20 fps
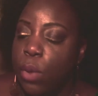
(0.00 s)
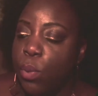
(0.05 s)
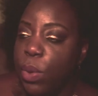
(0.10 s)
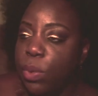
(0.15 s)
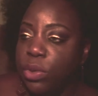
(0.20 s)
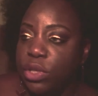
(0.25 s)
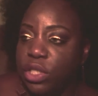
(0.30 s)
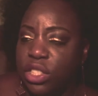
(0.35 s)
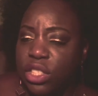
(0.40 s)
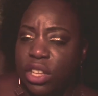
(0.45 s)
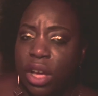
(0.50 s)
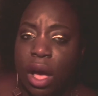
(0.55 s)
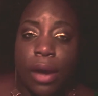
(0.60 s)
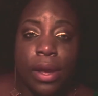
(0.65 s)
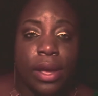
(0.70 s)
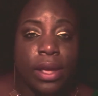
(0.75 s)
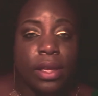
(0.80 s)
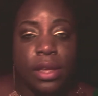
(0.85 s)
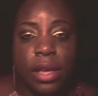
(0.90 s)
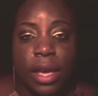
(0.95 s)
We was just
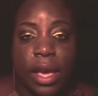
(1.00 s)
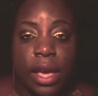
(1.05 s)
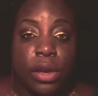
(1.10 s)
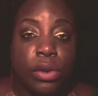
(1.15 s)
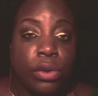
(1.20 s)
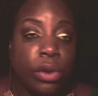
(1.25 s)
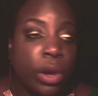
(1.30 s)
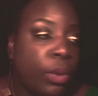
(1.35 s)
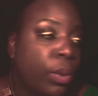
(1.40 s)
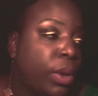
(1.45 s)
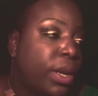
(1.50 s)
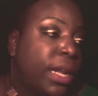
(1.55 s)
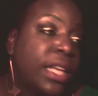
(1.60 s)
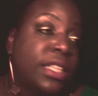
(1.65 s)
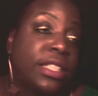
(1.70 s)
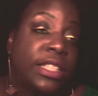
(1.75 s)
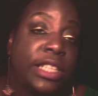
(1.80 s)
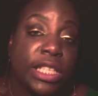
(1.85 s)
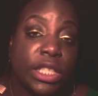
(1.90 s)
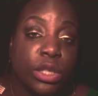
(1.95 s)
talking. Yeah, you know what?
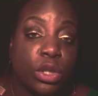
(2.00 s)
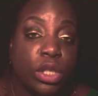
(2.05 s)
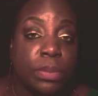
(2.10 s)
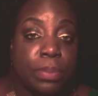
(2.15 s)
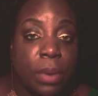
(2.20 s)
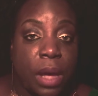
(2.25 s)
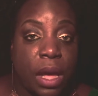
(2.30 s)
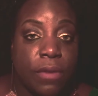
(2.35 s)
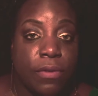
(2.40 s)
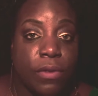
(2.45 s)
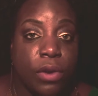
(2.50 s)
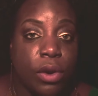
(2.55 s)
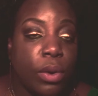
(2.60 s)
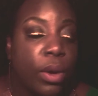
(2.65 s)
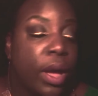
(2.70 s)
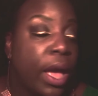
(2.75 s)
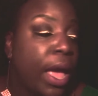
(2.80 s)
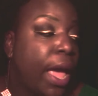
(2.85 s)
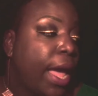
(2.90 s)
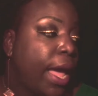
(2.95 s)
That's
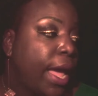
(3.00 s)
disrespectful.